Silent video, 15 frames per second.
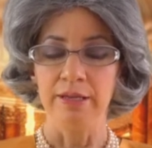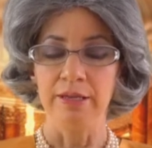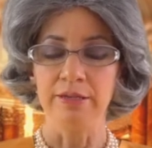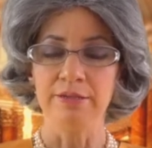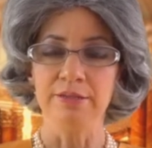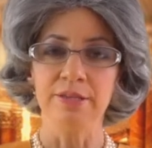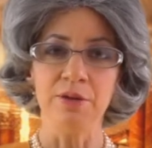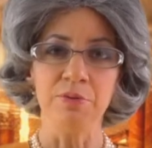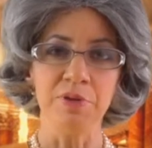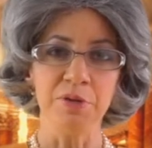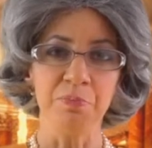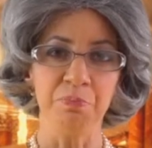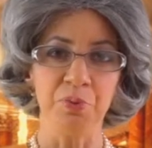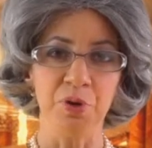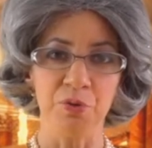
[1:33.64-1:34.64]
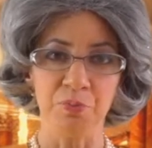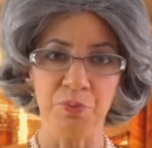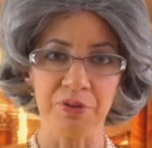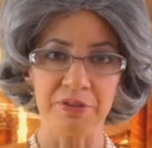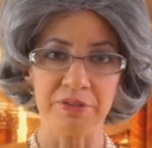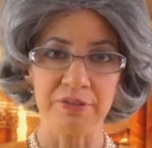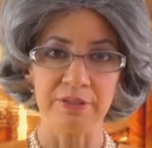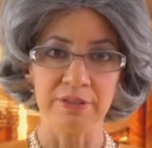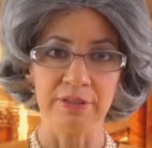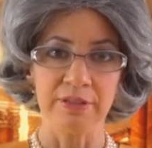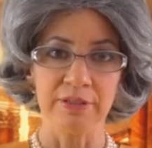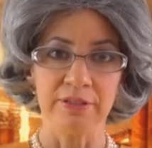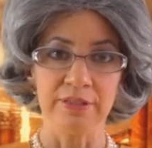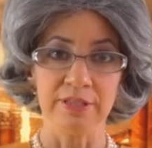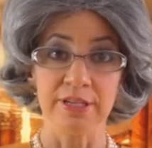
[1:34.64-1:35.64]
it is only appropriate
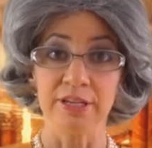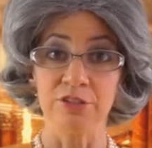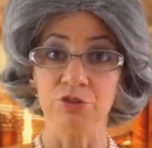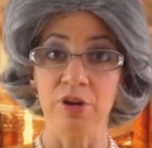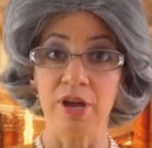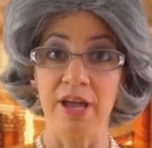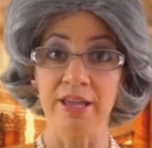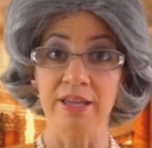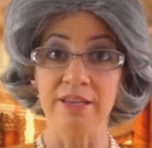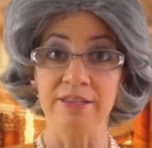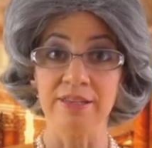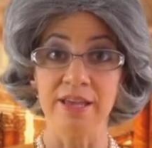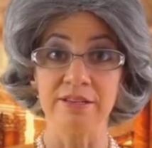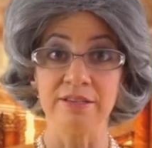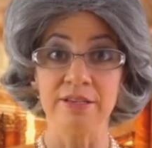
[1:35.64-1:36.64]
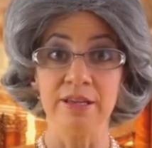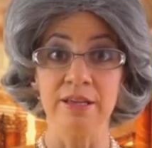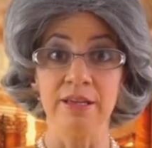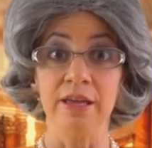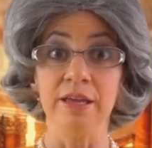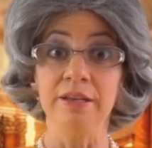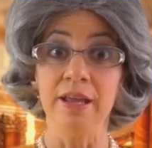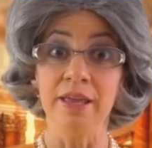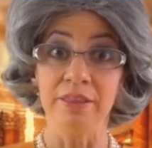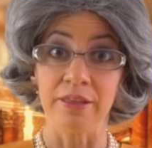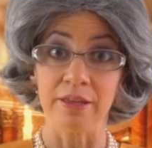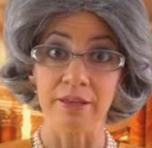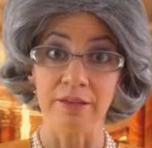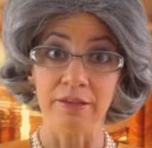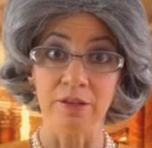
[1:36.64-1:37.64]
that I try yet
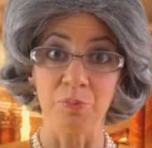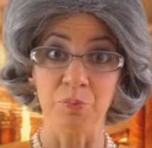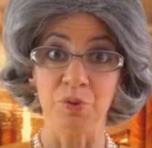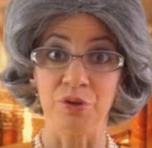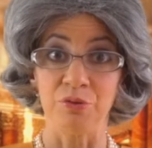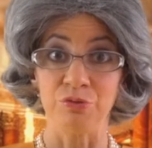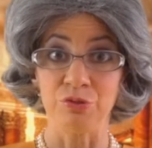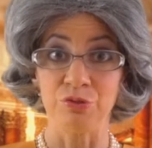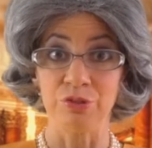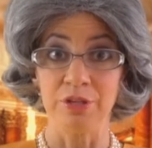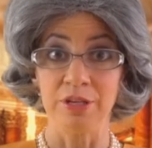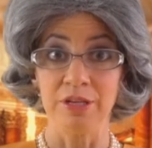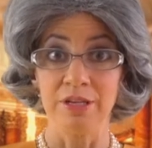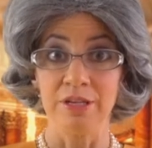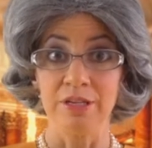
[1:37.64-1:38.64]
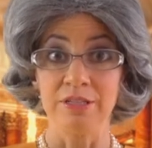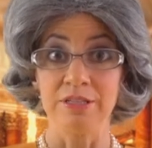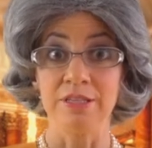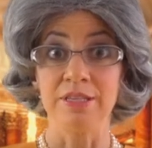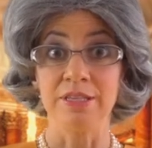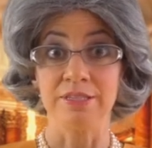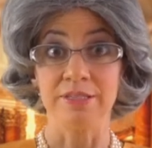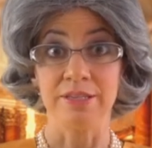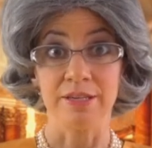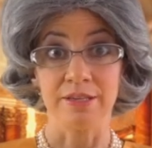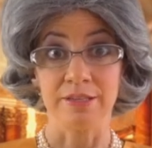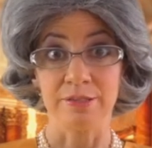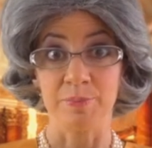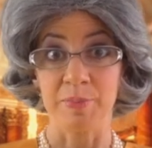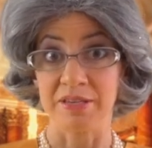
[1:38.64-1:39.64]
another approach to this
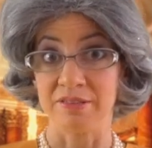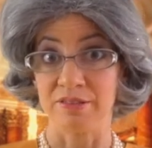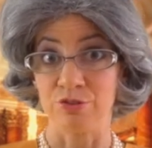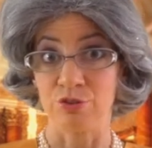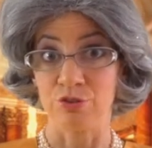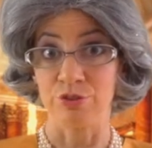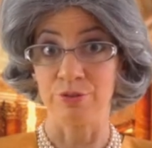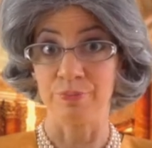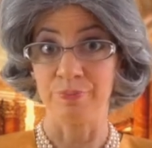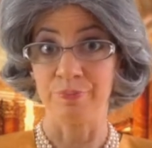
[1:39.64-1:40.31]
year's message.